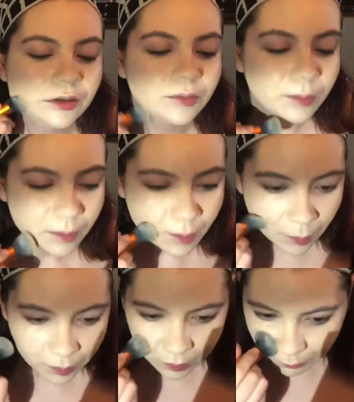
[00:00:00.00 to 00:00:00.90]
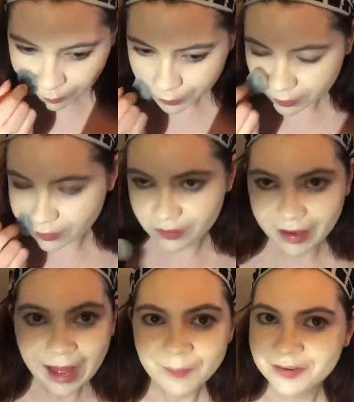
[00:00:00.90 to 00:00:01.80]
you know,
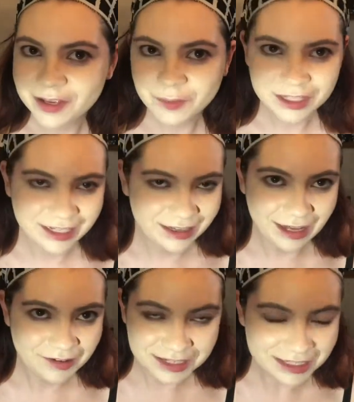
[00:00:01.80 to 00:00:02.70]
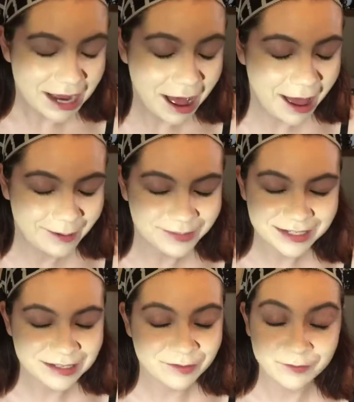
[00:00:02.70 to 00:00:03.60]
stab something a thousand times.
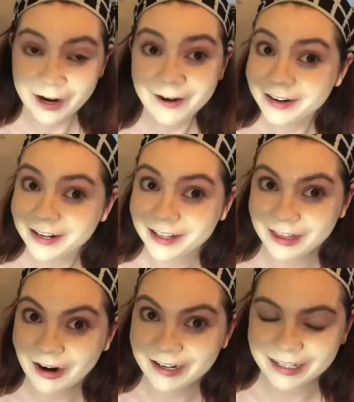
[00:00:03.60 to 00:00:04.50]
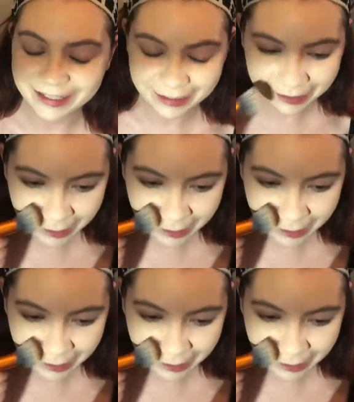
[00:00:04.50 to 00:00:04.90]
It's very cathartic.